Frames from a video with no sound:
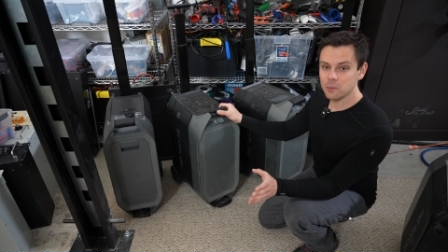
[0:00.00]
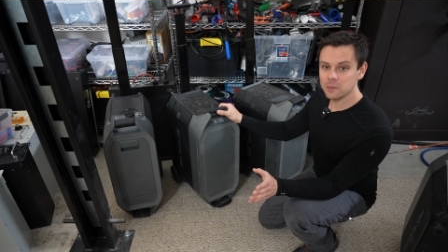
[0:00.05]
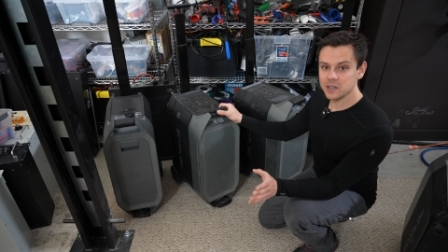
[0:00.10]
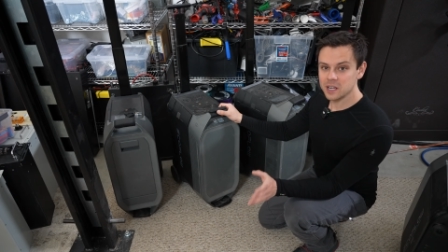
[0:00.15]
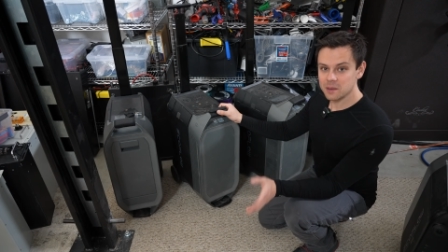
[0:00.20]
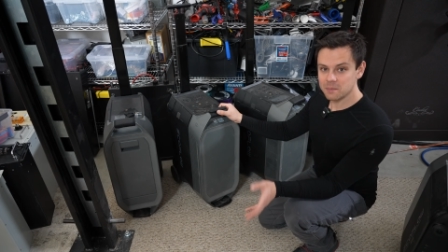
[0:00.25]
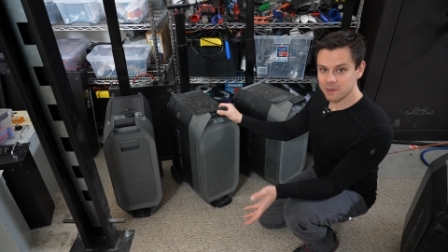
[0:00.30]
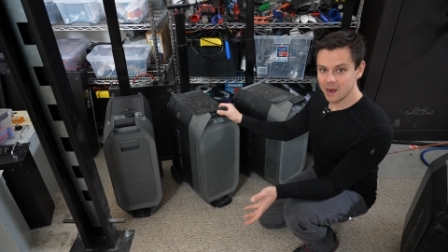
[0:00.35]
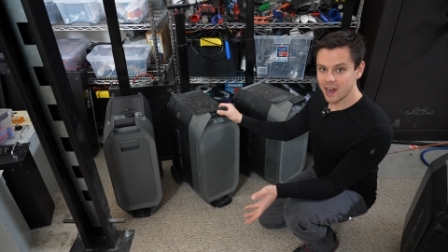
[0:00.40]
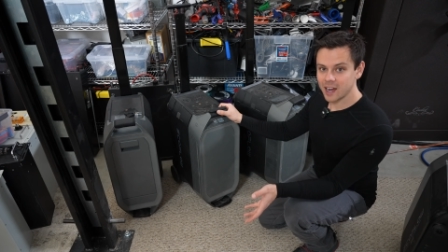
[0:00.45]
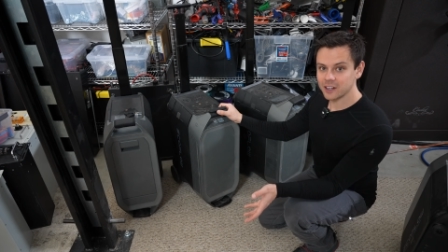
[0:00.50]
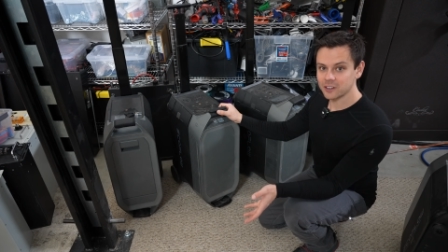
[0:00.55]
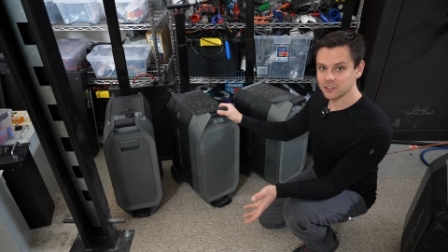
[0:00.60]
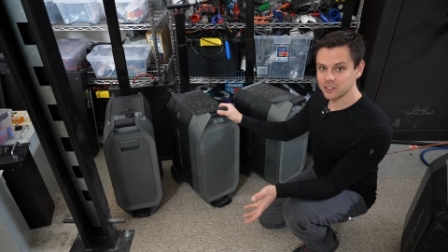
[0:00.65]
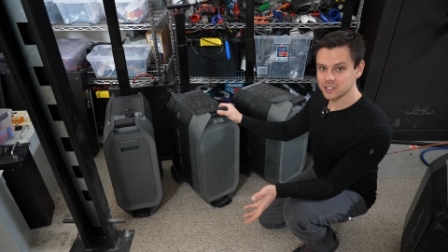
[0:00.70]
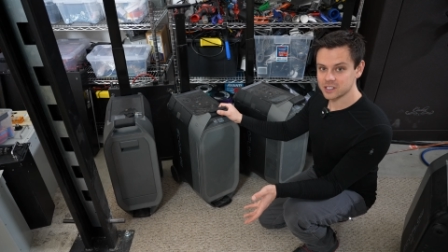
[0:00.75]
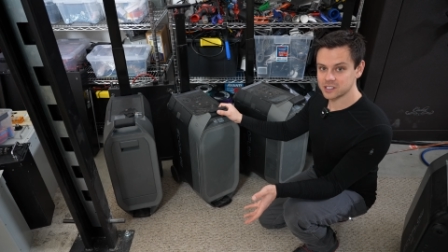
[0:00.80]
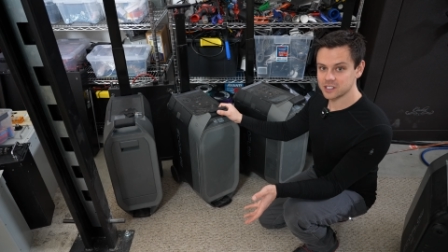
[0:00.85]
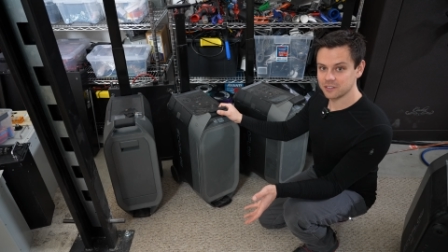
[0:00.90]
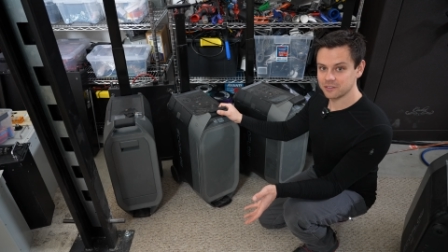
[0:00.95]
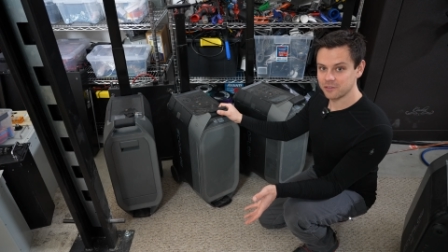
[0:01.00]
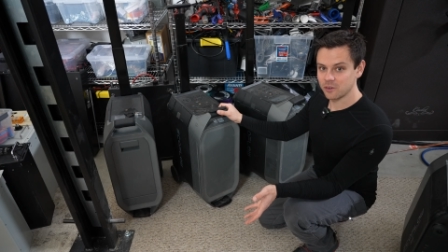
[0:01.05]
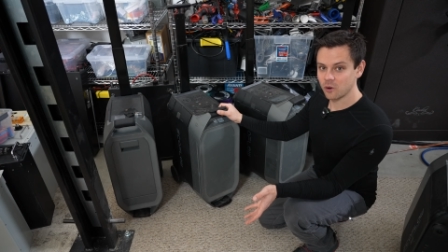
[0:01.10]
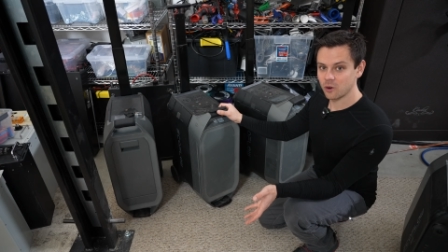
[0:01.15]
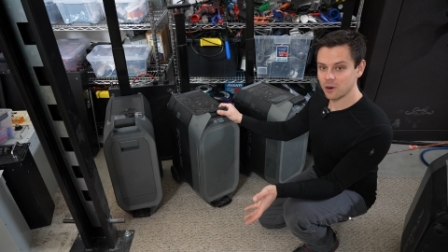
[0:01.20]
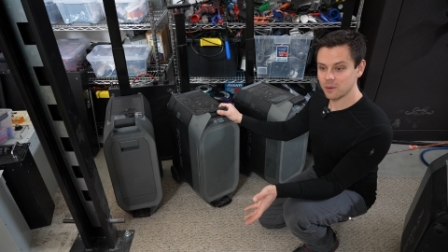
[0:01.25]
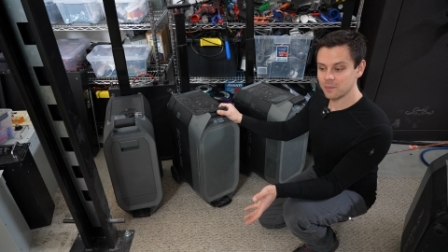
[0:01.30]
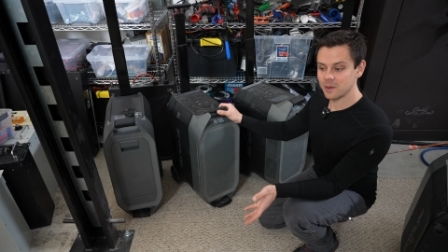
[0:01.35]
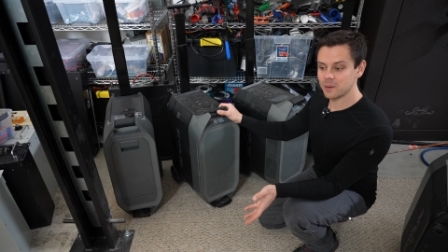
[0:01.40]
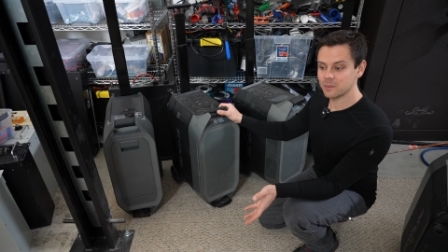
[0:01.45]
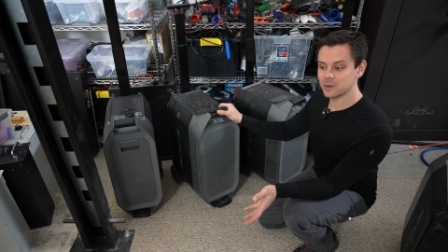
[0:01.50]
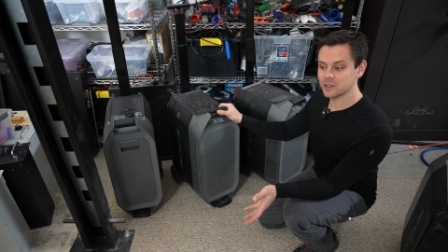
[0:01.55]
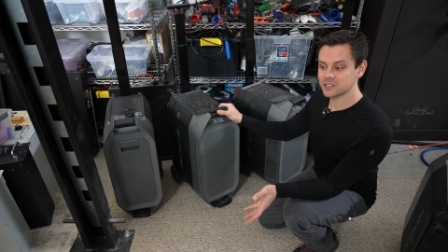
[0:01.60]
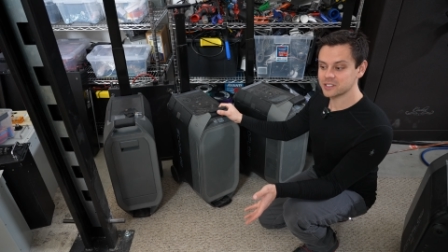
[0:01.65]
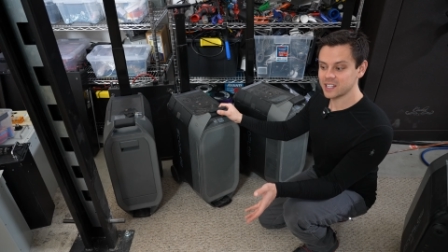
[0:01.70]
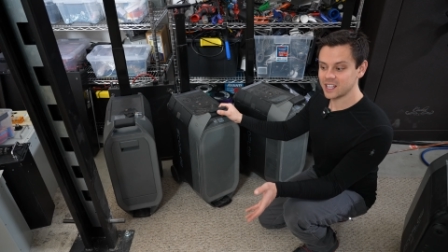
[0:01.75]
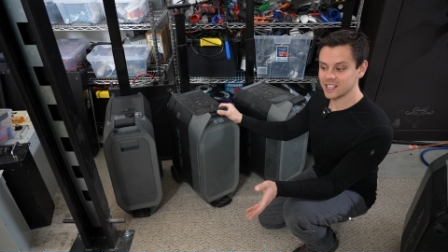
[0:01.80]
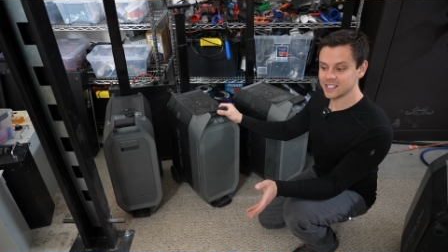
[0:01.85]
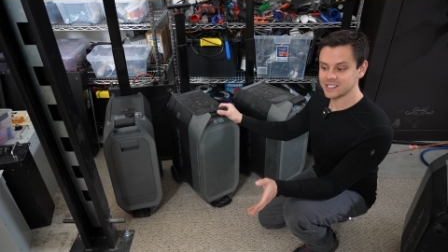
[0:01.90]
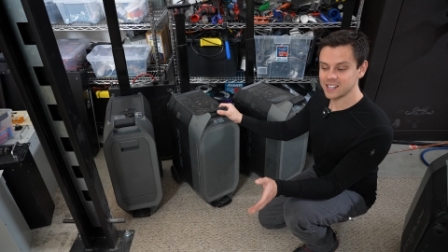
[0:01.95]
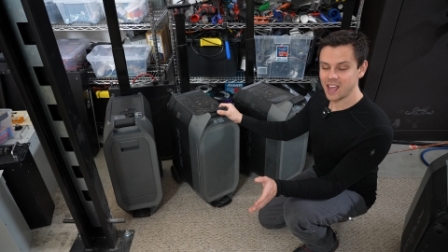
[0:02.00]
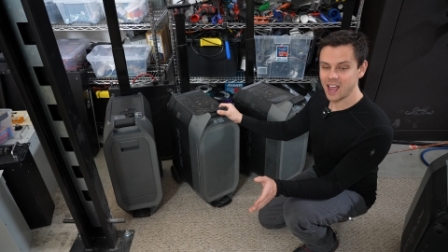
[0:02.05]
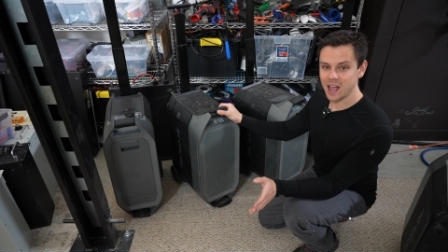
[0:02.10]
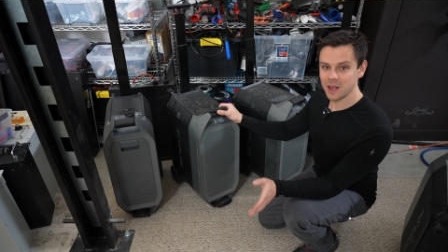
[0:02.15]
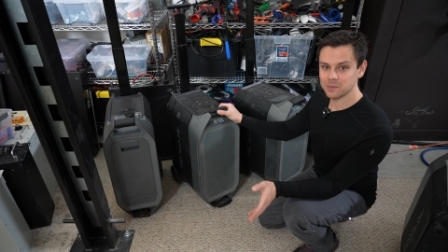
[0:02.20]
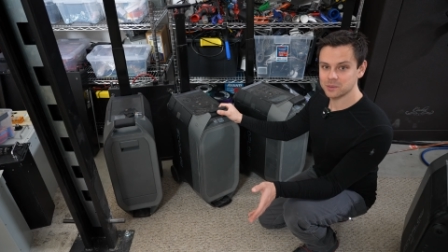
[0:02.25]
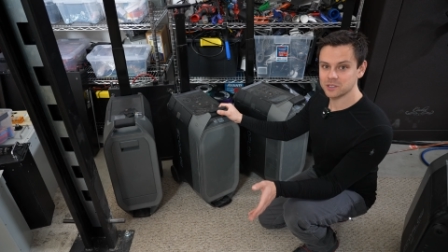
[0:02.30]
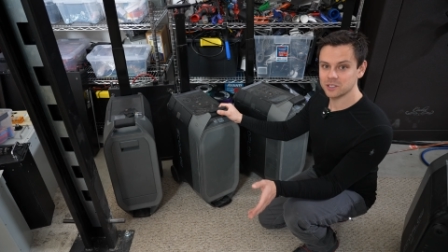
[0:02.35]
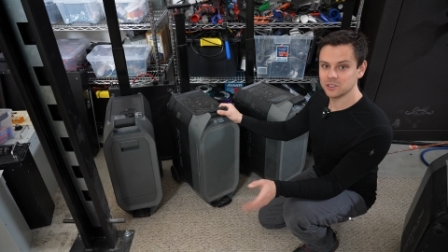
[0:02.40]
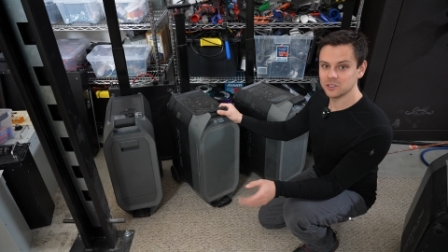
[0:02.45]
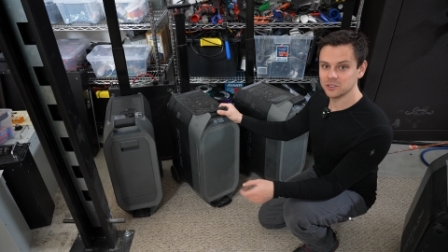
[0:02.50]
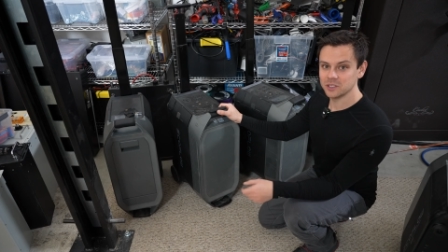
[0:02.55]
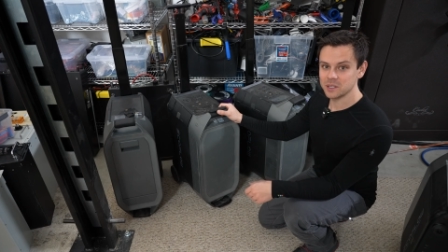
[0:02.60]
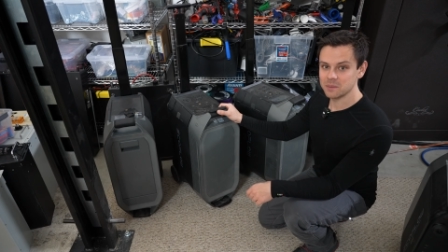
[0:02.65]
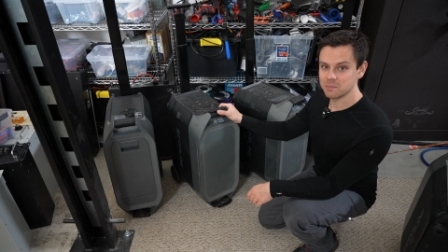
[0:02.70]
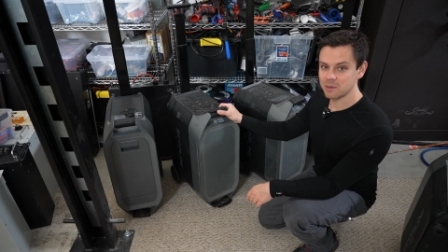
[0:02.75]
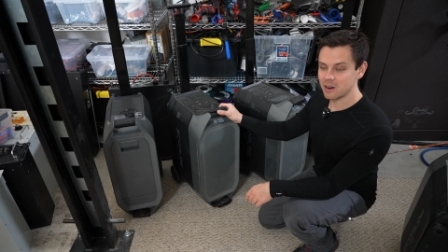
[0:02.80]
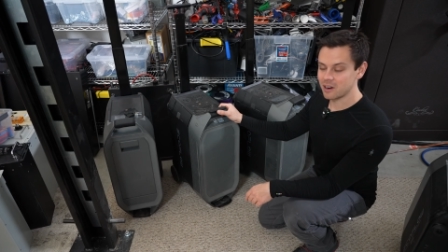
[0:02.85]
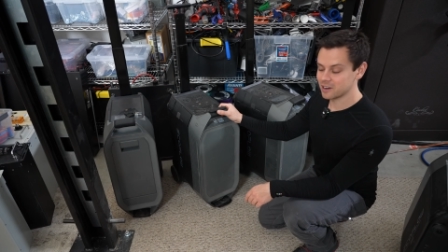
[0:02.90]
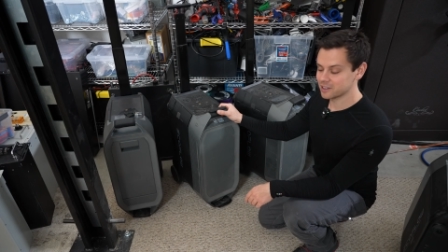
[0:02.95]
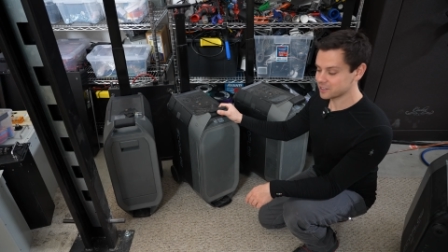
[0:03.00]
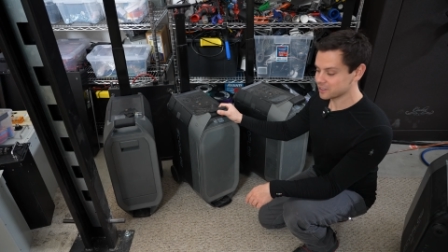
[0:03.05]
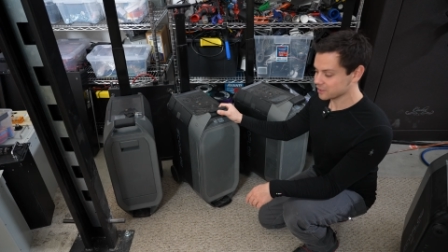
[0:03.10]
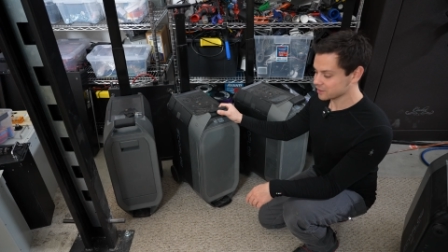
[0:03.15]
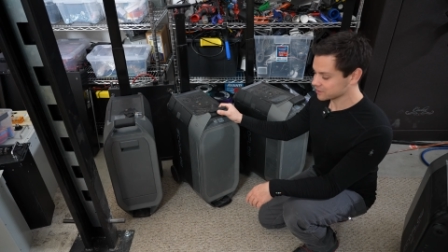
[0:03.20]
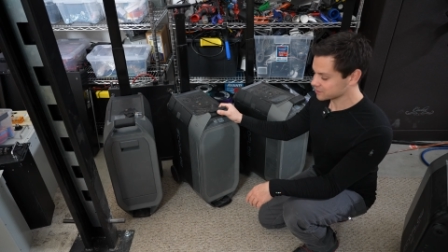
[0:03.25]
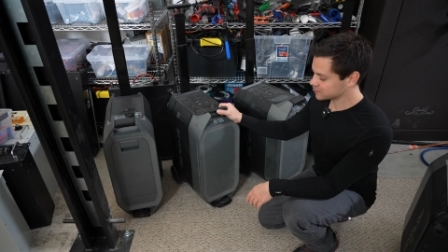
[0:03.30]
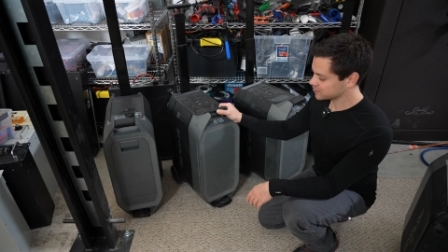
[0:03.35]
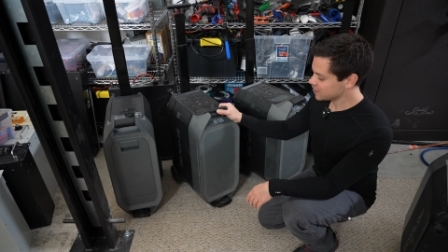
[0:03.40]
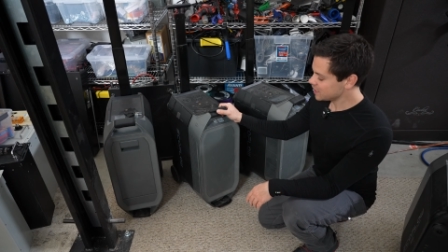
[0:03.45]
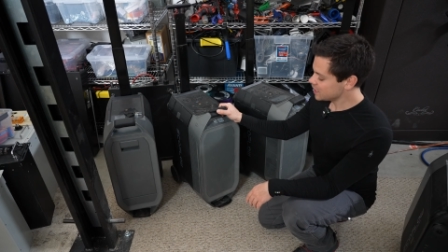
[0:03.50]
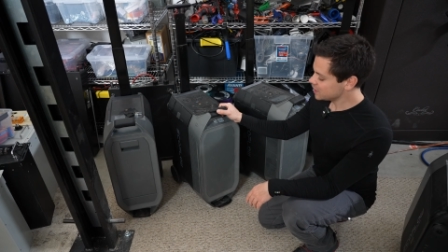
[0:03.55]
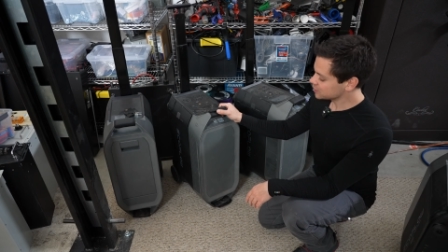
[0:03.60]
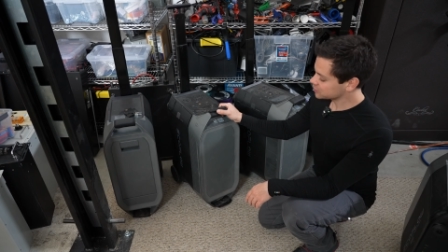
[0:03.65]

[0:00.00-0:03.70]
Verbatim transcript: many batteries to forum members, it's absolutely bonkers.